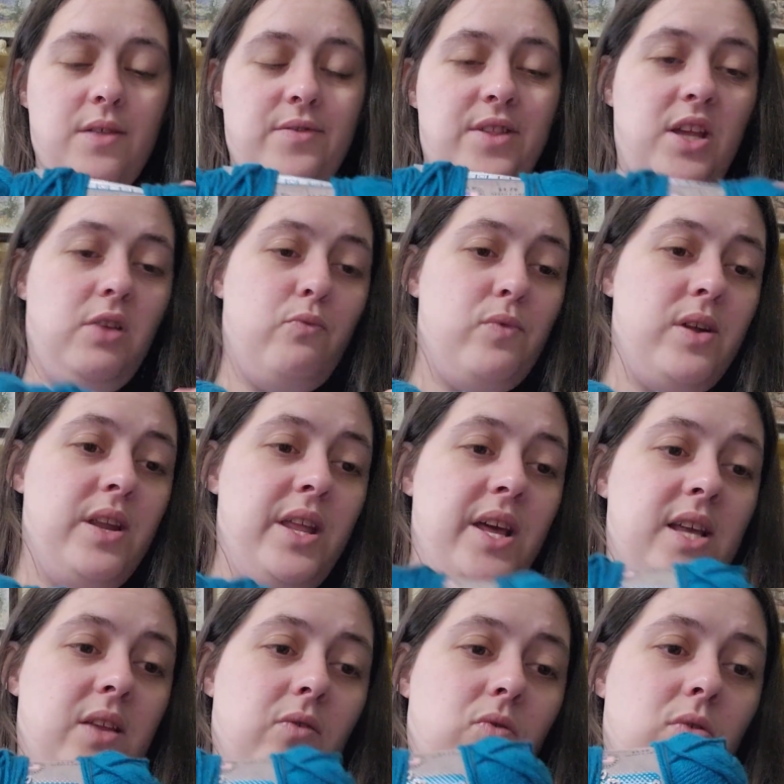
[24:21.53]
This one
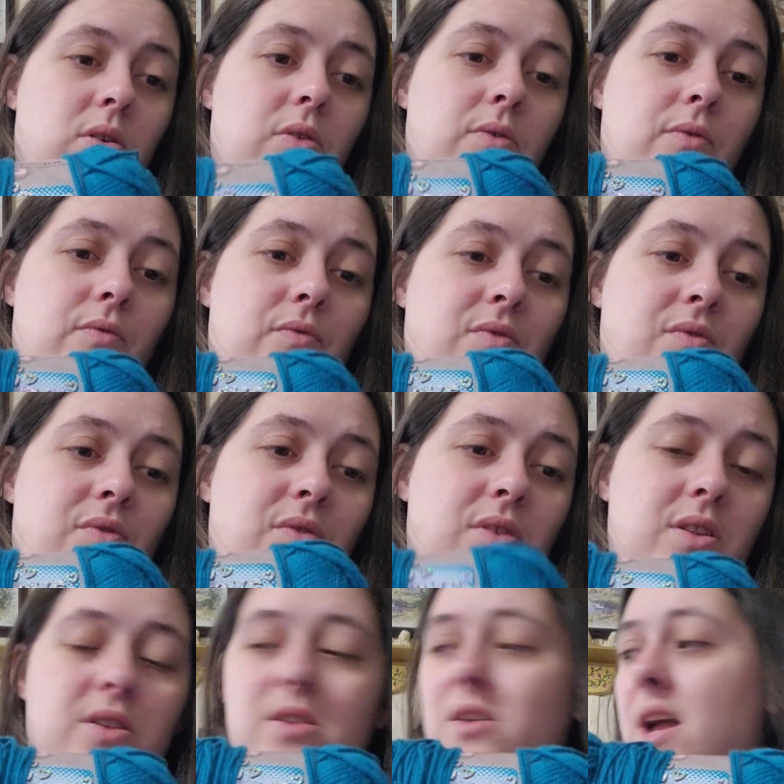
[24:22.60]
is for
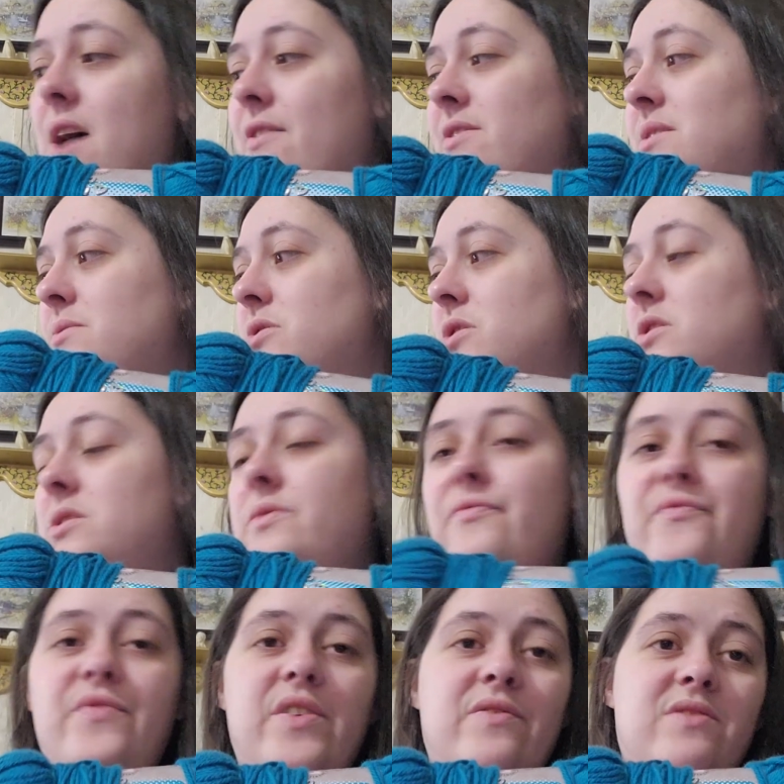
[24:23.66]
average temperatures
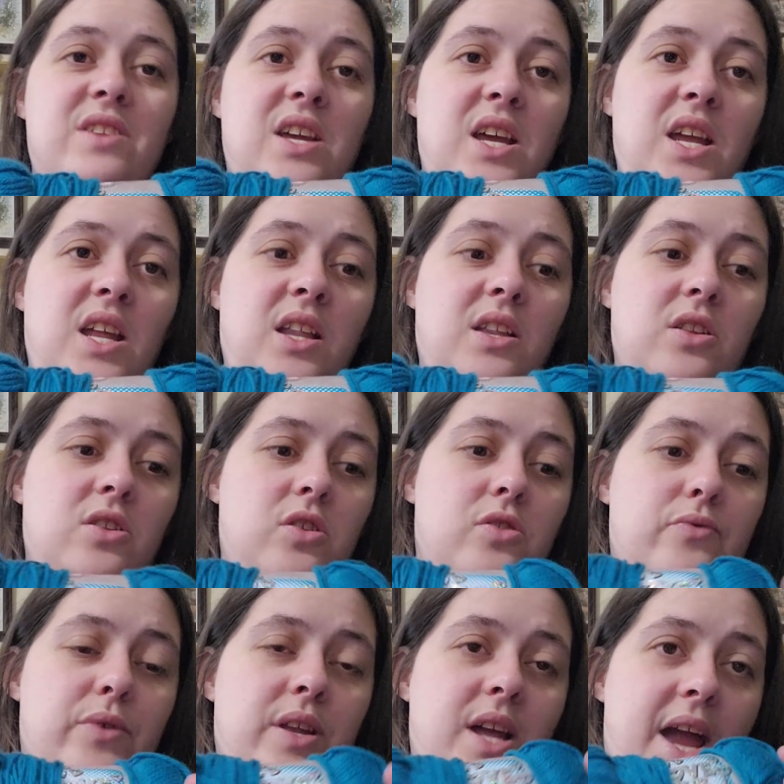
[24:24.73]
15 to
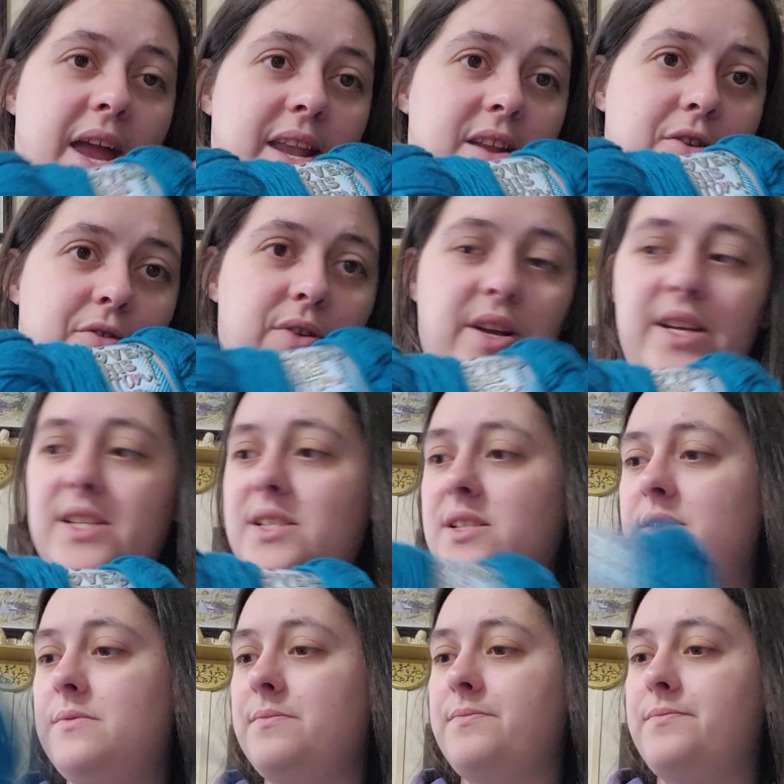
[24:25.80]
28 degrees.